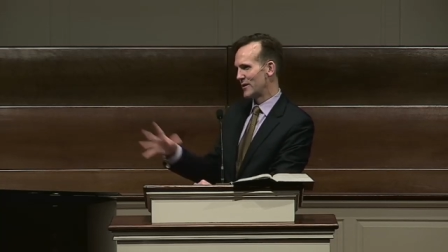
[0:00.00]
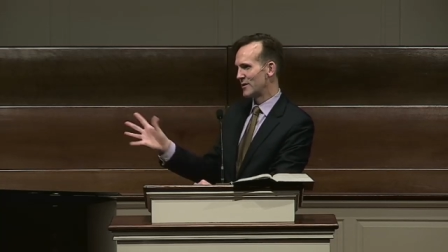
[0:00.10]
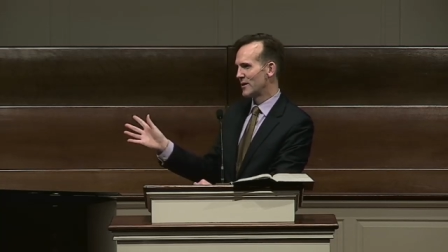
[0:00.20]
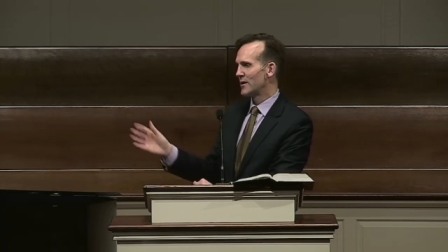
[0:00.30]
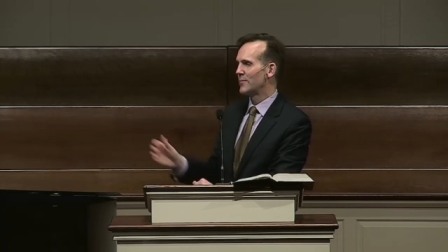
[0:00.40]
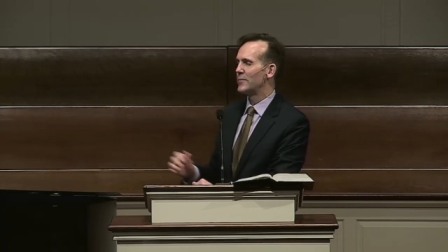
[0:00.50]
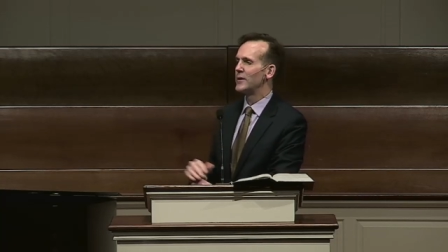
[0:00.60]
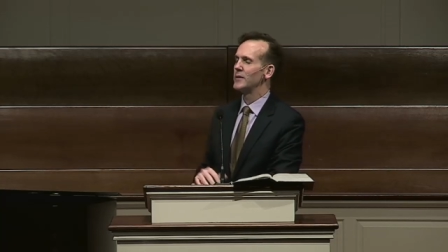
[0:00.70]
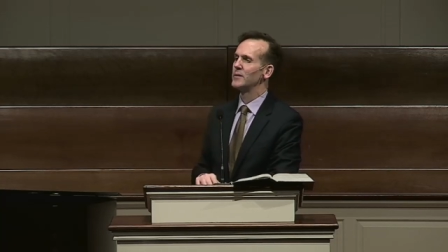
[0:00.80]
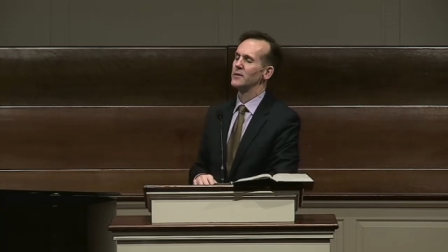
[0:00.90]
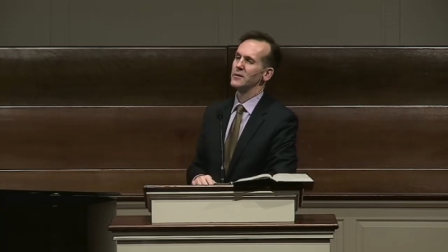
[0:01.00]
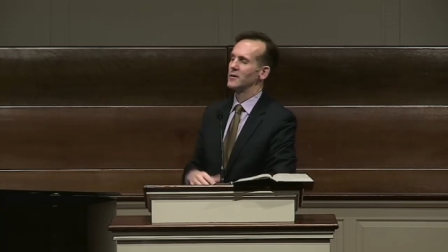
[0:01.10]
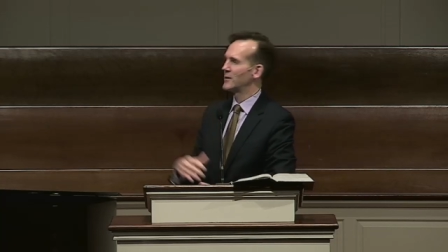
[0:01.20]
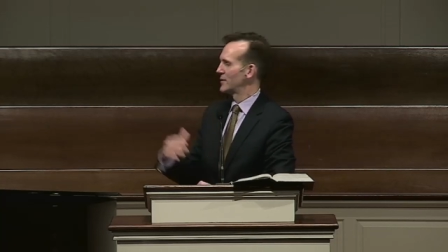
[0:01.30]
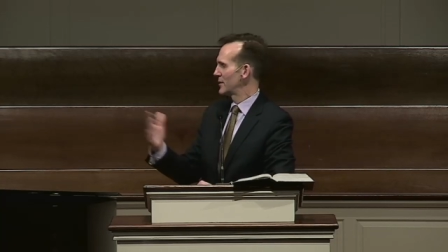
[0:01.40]
He'd been
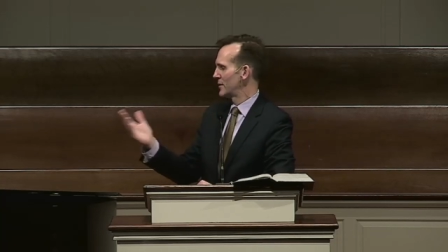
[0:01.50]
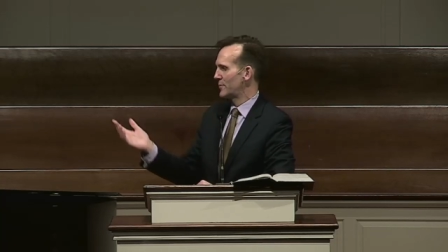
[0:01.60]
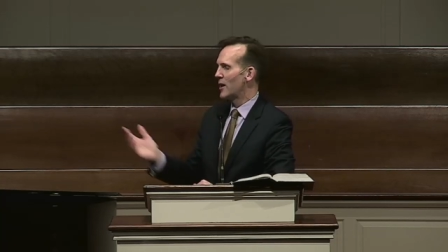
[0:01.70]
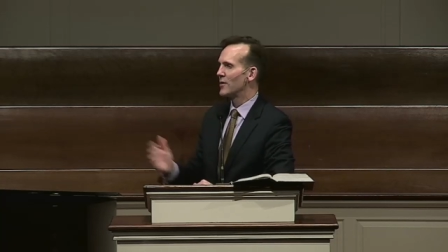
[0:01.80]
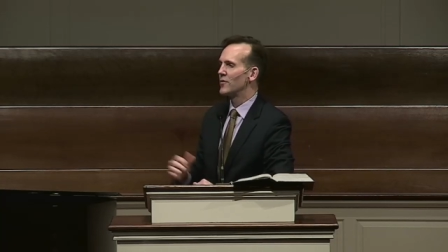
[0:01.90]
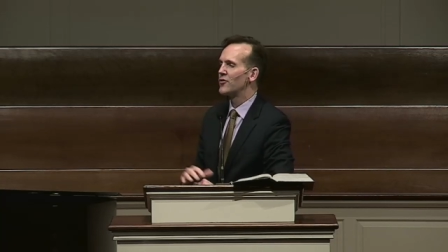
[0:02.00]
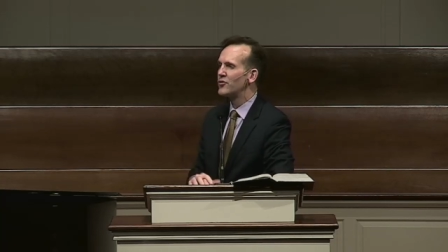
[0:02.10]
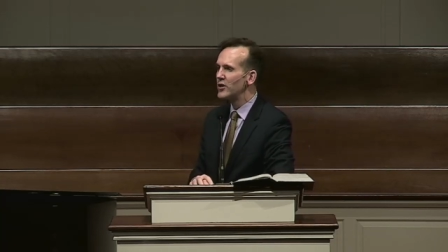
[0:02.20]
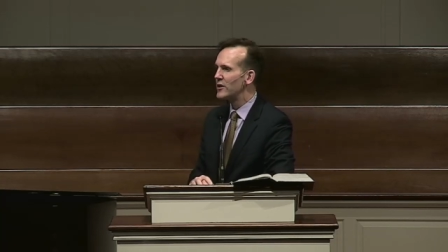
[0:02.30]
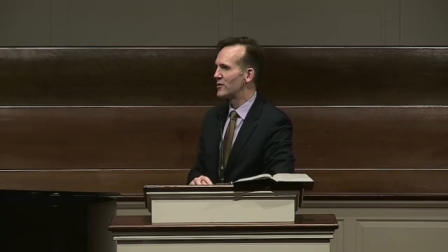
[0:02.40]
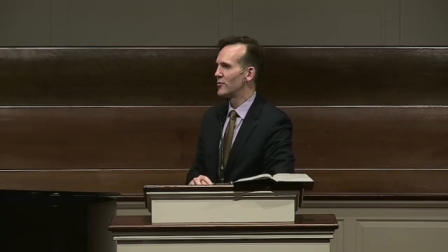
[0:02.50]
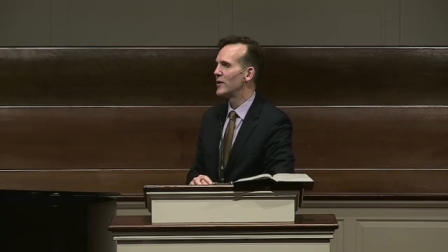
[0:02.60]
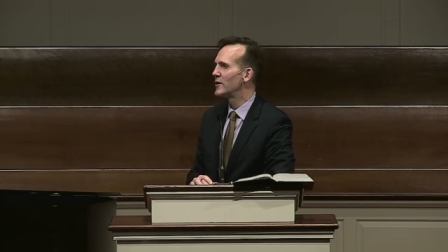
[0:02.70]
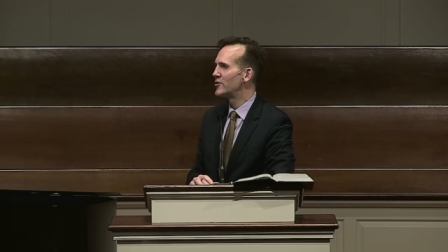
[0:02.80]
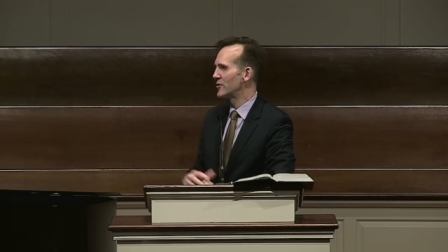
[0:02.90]
part of the Sikh
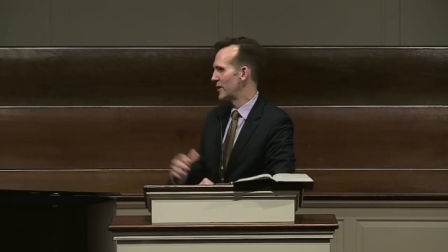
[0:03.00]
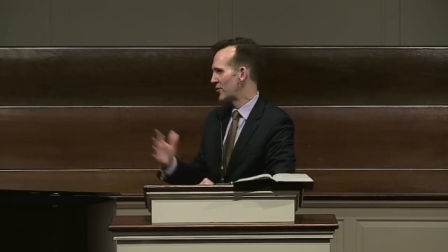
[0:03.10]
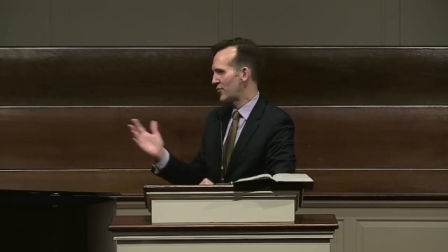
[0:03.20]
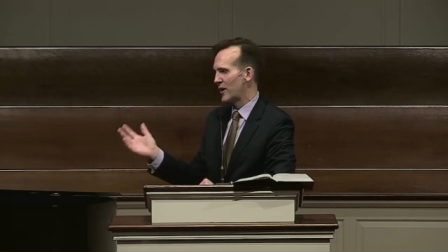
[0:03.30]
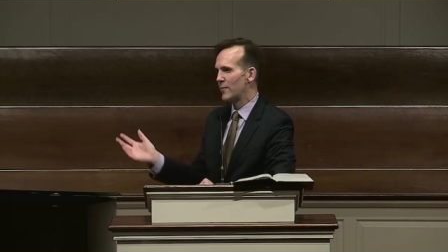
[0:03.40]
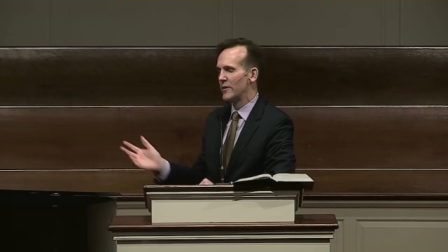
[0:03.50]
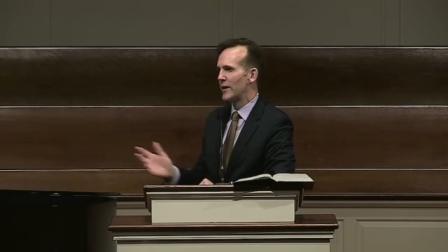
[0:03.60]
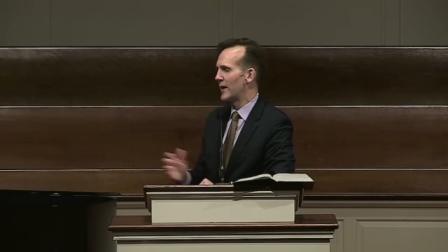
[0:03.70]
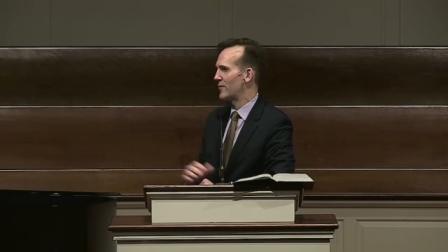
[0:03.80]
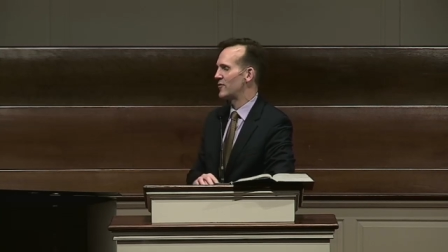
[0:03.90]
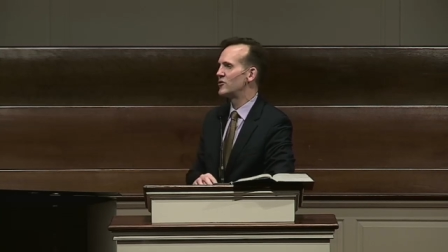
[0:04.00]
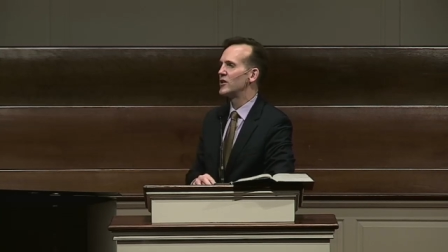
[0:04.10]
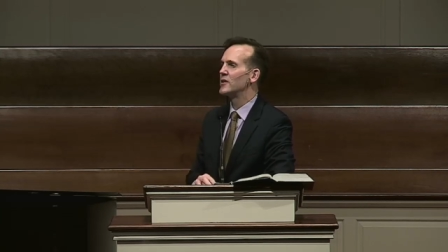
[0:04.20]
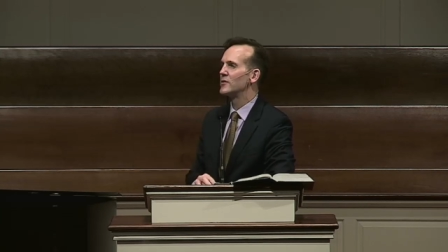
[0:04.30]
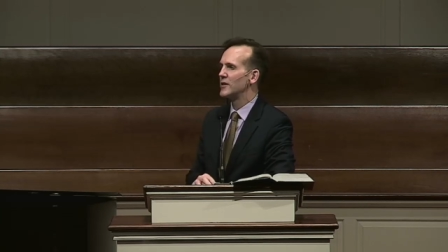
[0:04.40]
religion his family had for
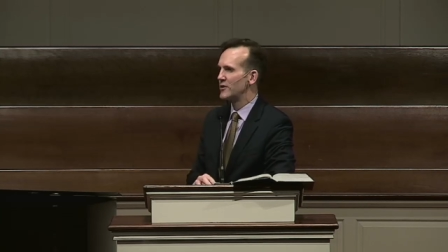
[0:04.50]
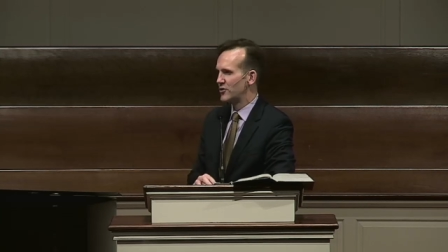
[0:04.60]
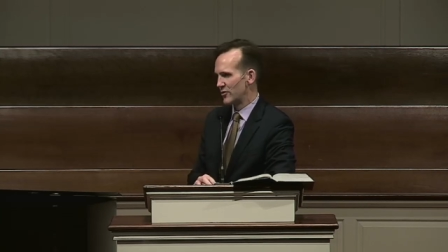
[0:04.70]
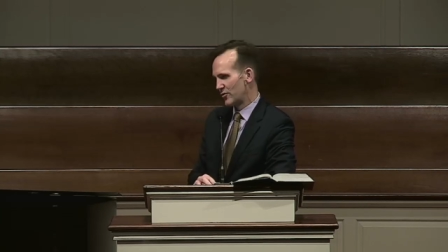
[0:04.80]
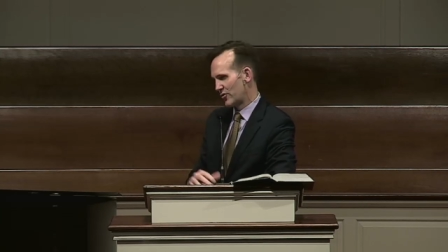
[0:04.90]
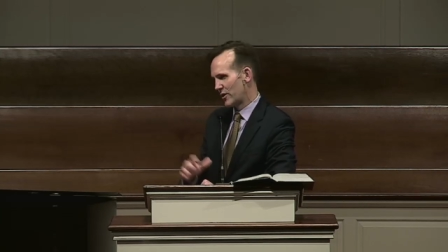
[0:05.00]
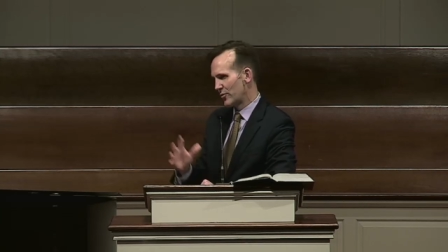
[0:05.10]
generations.